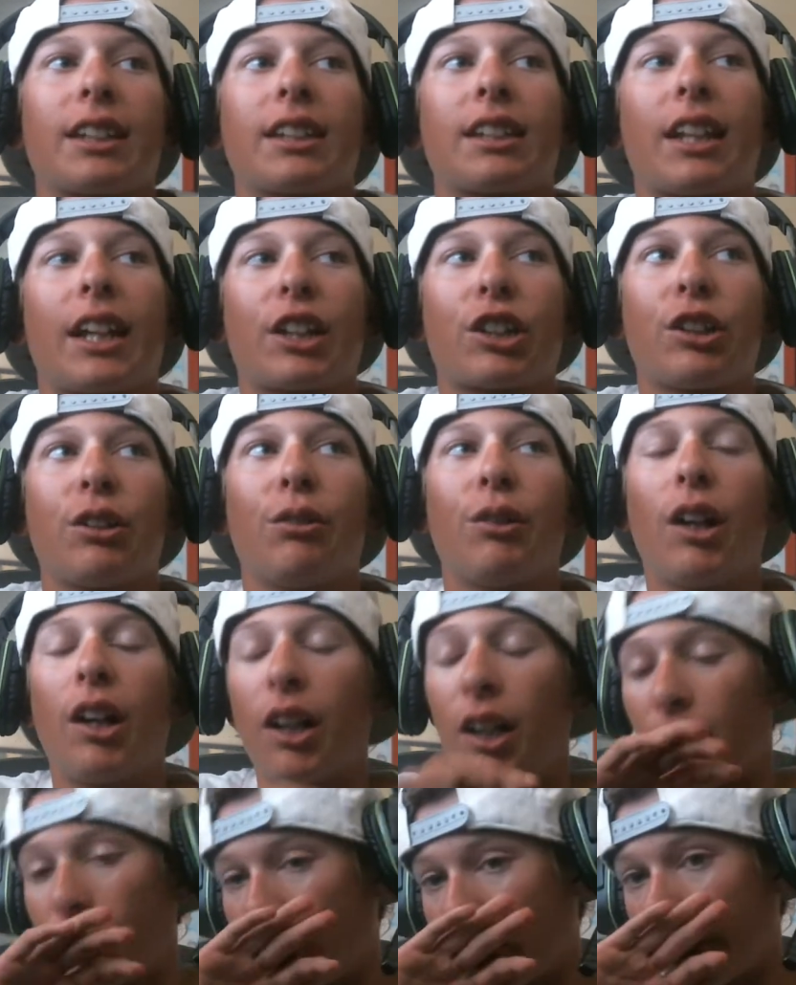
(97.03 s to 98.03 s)
This is actually
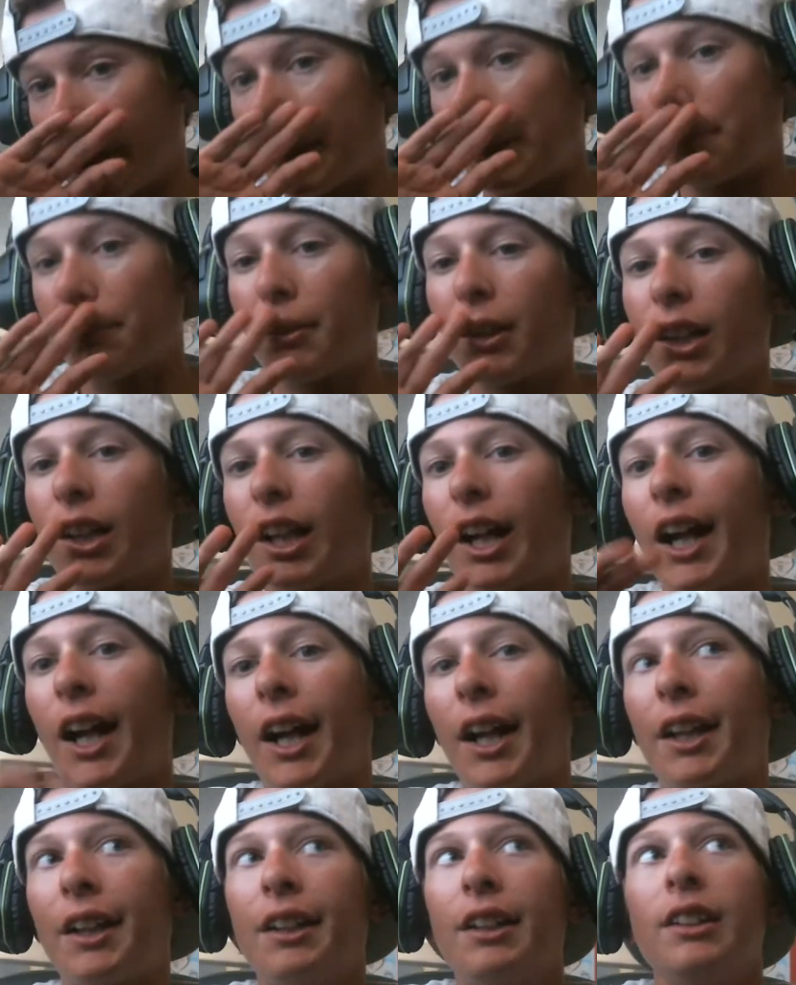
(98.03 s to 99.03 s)
a dream,
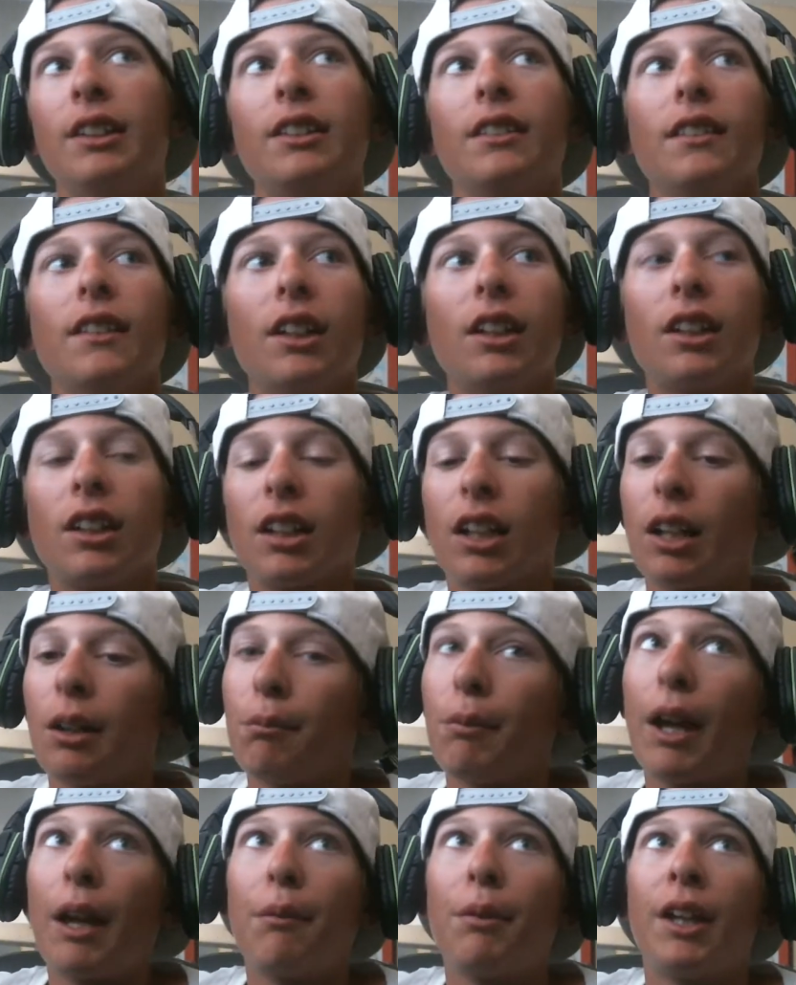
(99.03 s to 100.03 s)
and
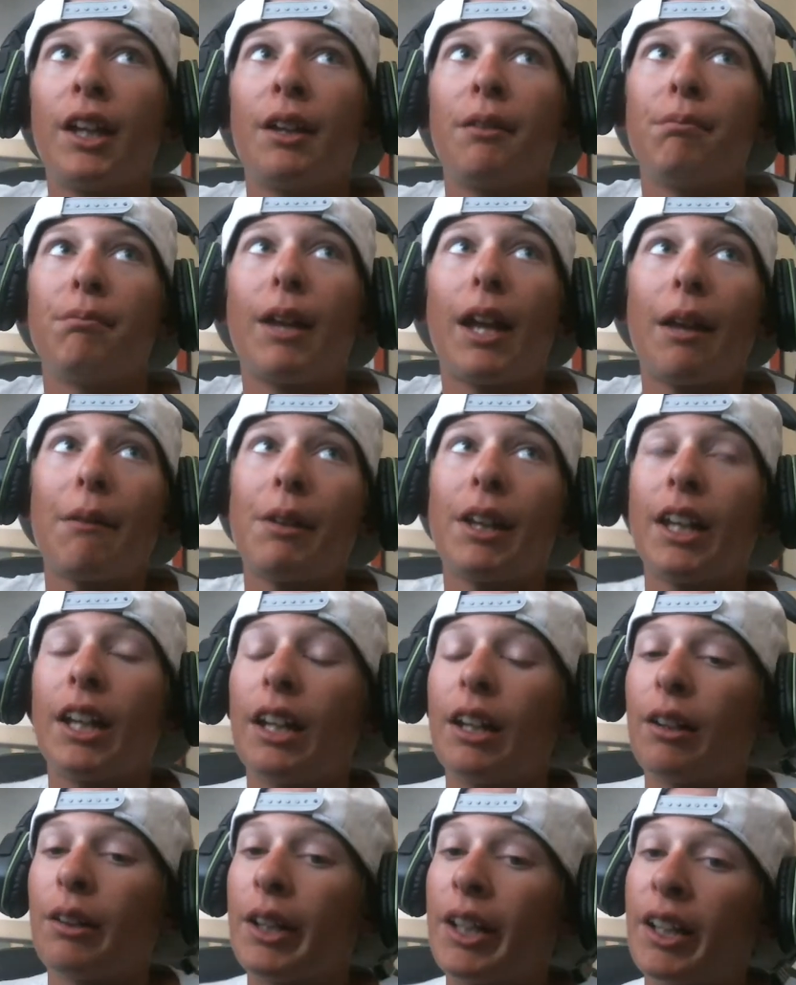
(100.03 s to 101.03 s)
maybe, maybe
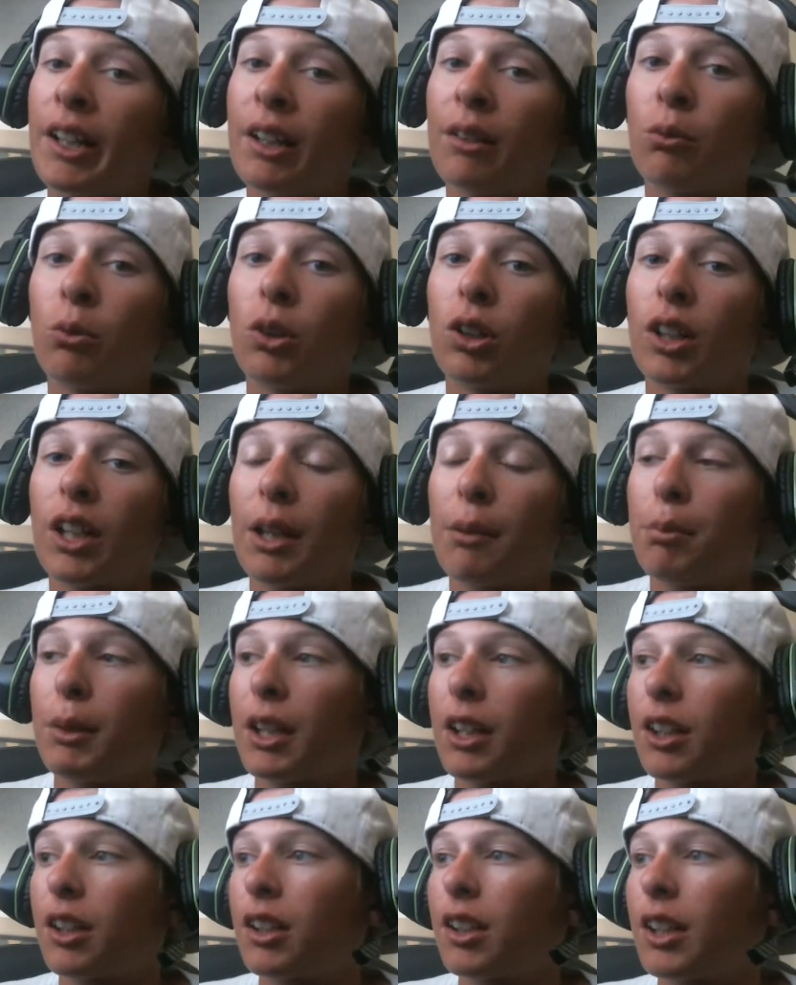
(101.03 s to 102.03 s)
it will get
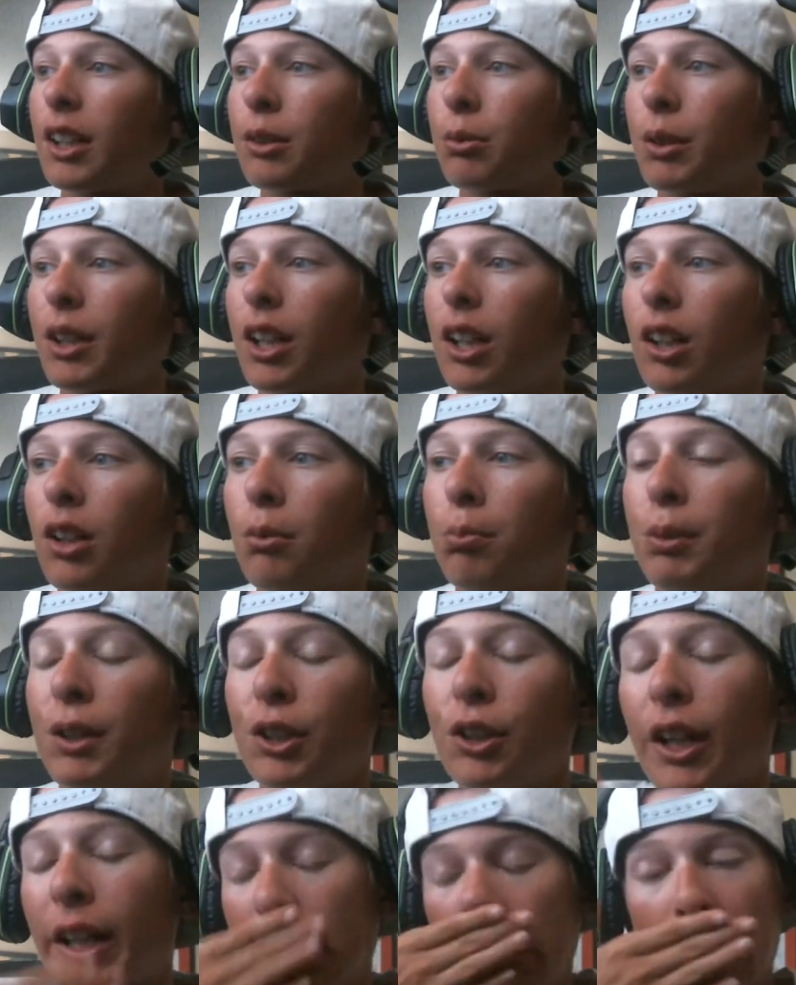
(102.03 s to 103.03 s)
bigger as we go, but
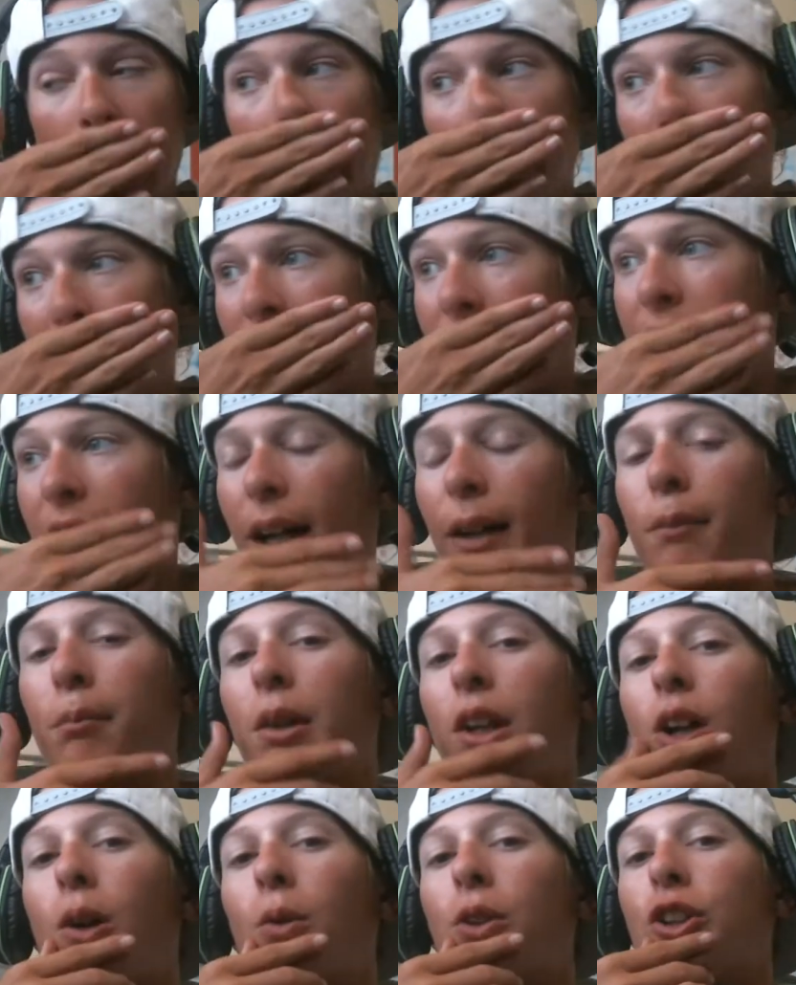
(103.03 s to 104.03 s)
you guys can leave me down
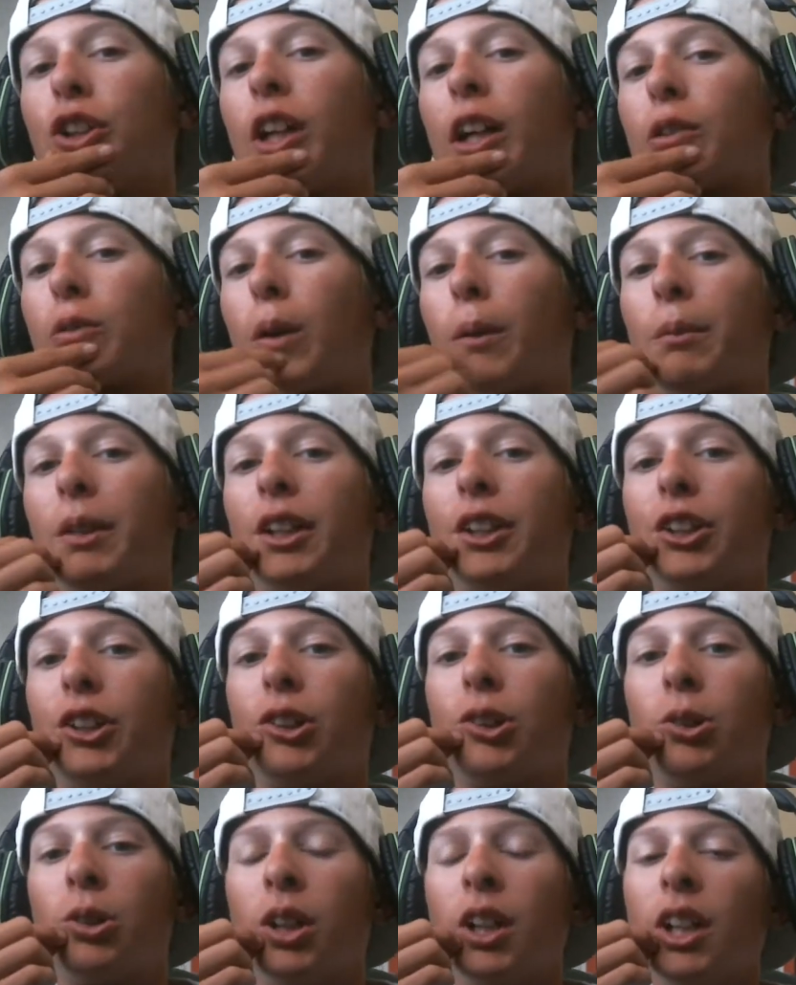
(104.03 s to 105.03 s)
below what you guys want me to
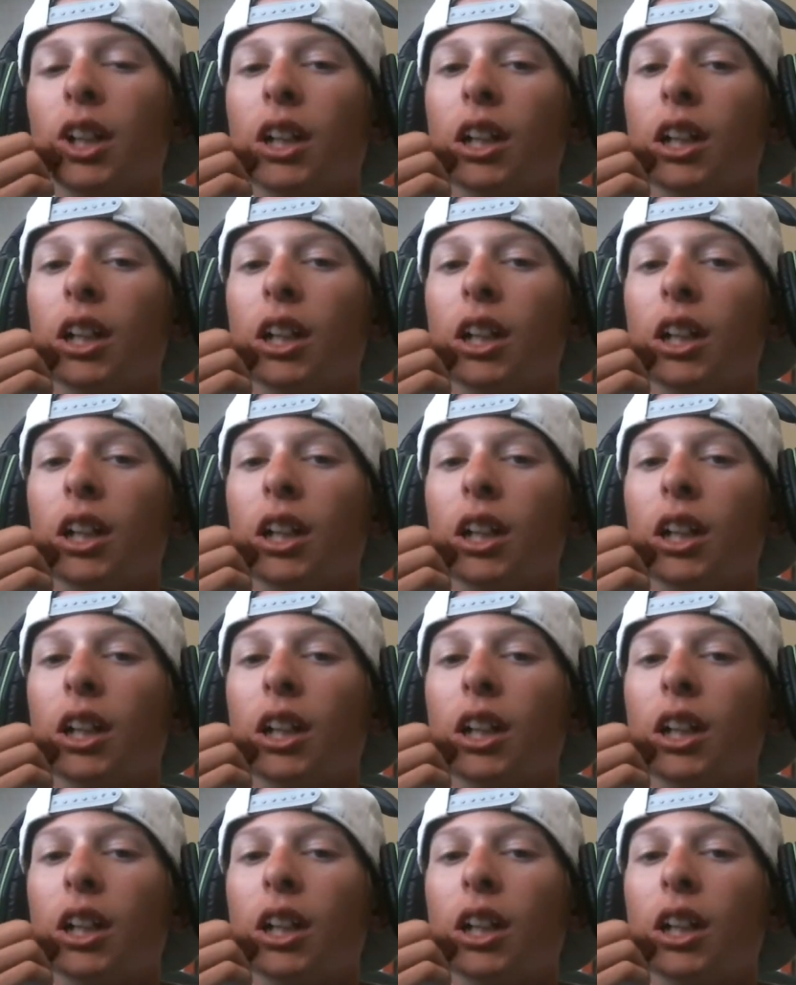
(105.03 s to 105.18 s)
do.